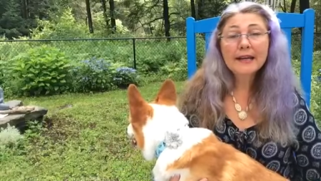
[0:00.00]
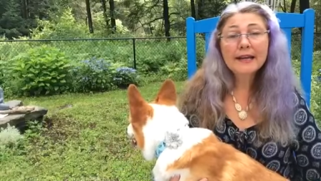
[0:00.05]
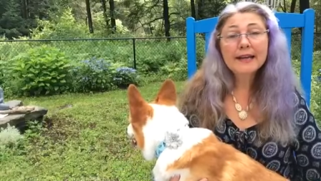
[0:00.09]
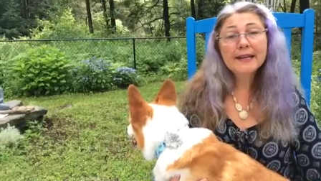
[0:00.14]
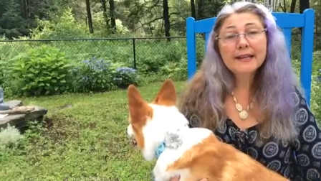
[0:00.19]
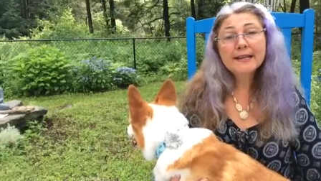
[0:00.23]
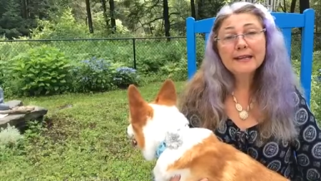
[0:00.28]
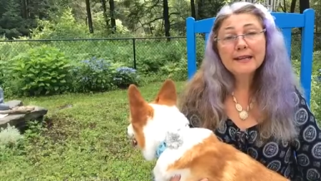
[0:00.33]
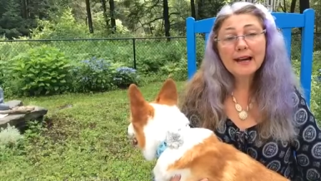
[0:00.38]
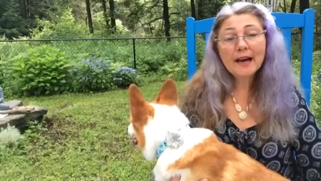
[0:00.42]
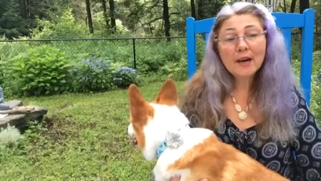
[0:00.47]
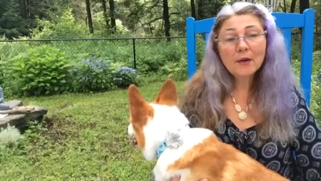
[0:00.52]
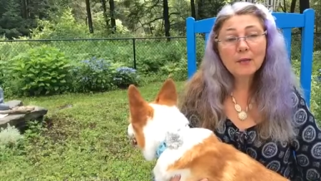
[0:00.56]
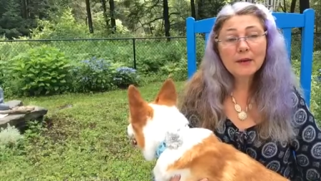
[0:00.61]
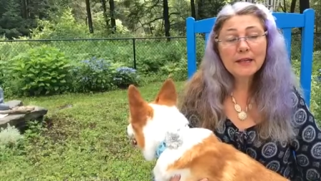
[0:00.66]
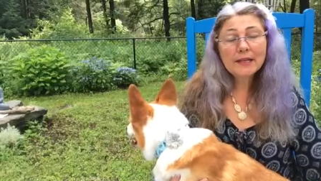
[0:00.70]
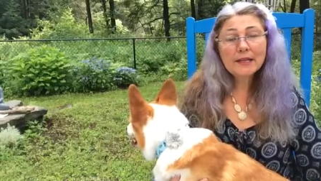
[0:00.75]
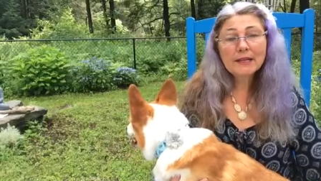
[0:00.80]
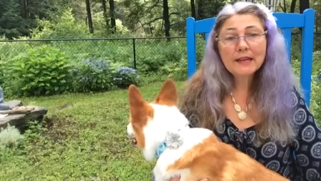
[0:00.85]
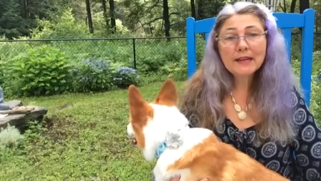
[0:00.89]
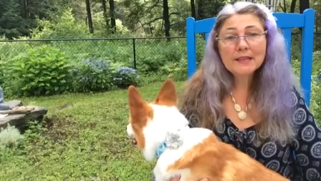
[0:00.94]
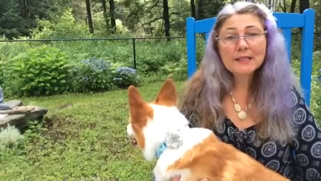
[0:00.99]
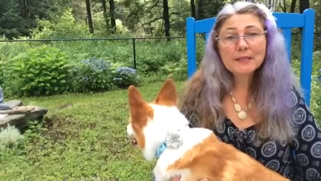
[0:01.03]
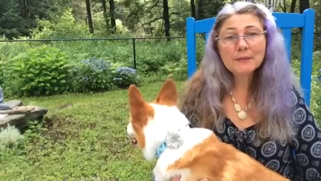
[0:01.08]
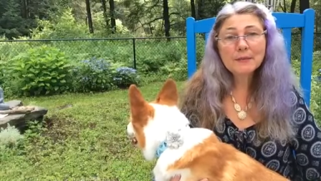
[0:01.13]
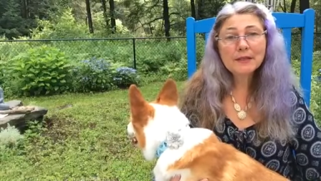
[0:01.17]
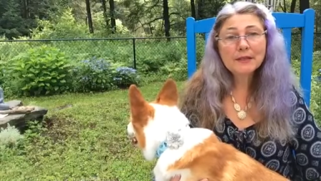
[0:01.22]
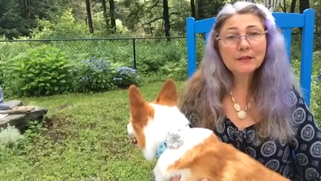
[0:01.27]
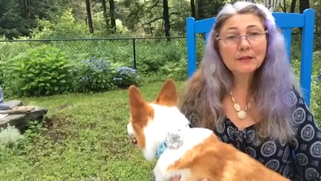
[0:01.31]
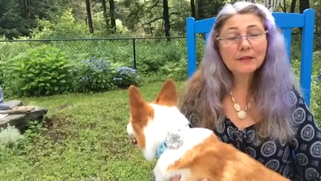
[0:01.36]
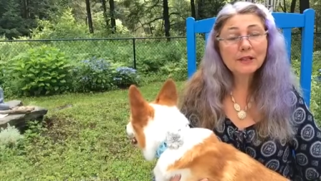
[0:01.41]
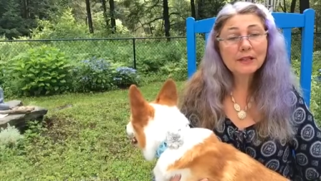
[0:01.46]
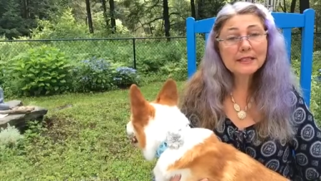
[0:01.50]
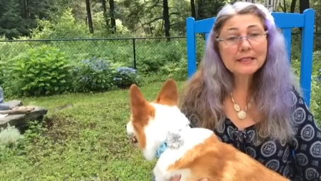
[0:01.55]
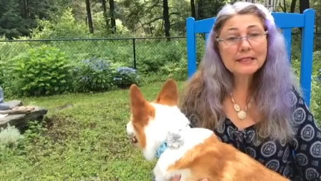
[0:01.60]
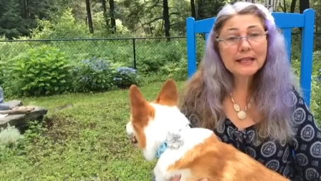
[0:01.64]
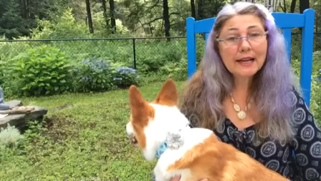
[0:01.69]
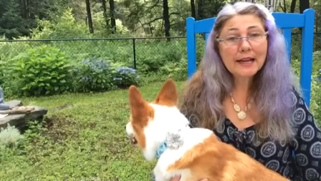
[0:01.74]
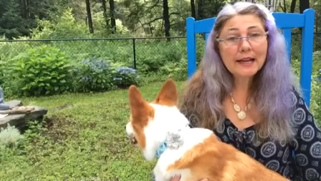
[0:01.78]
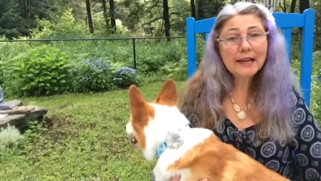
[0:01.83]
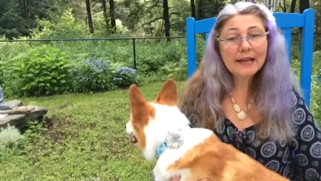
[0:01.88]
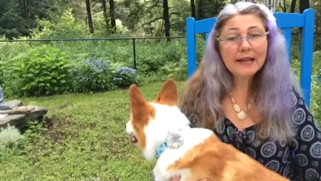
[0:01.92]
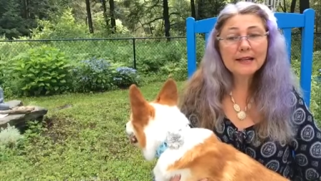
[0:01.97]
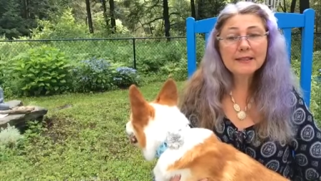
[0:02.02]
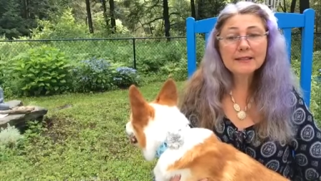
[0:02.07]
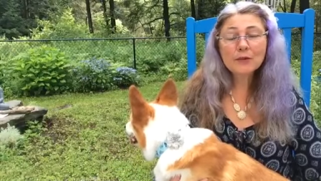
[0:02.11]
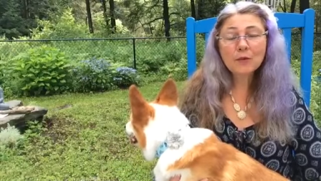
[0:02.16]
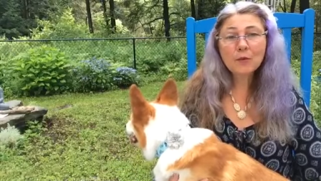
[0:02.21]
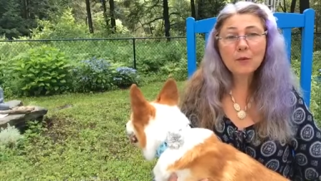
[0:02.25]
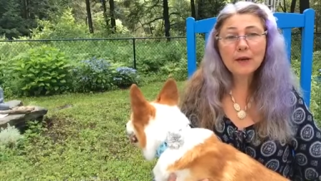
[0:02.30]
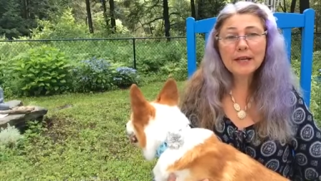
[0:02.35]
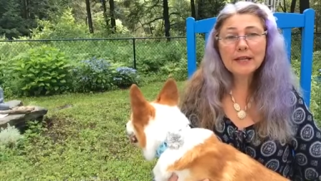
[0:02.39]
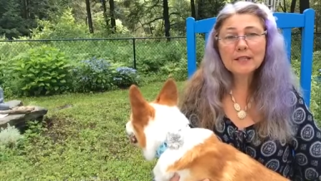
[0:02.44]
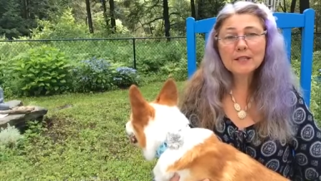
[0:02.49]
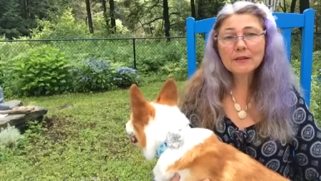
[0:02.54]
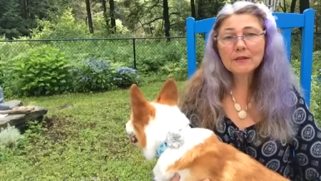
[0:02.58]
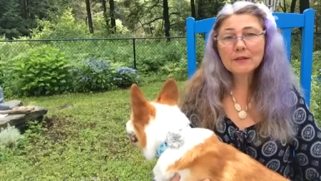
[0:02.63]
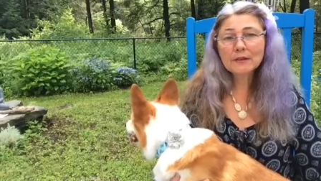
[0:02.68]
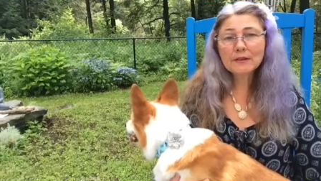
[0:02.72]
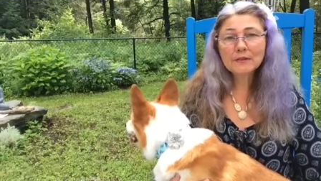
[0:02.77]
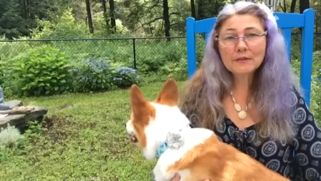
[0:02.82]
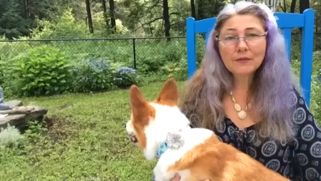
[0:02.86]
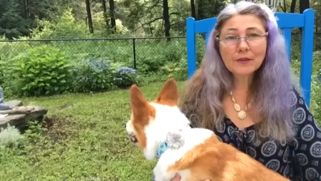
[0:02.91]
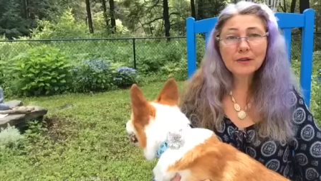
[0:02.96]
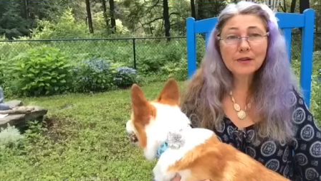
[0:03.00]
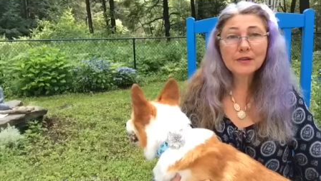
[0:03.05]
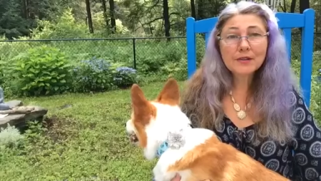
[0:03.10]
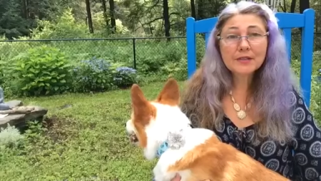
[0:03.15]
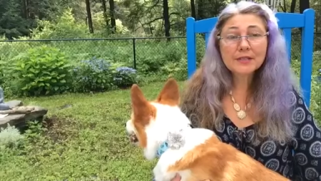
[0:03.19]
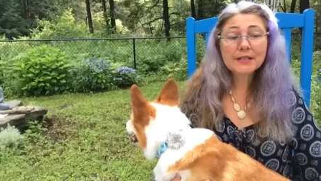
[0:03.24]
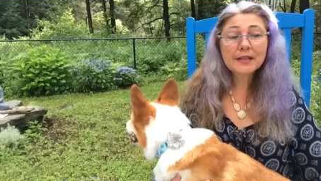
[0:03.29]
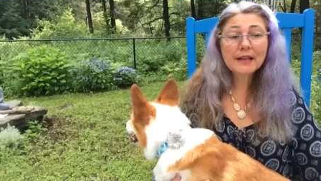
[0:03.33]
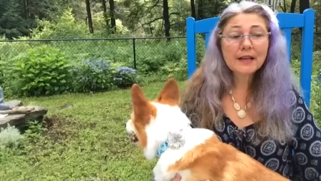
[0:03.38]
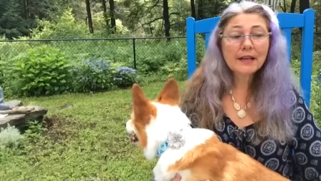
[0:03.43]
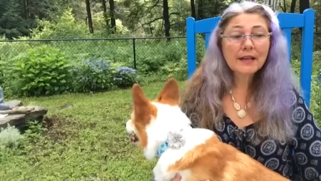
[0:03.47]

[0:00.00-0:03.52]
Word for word: and knotweed has been looked at as a way to reverse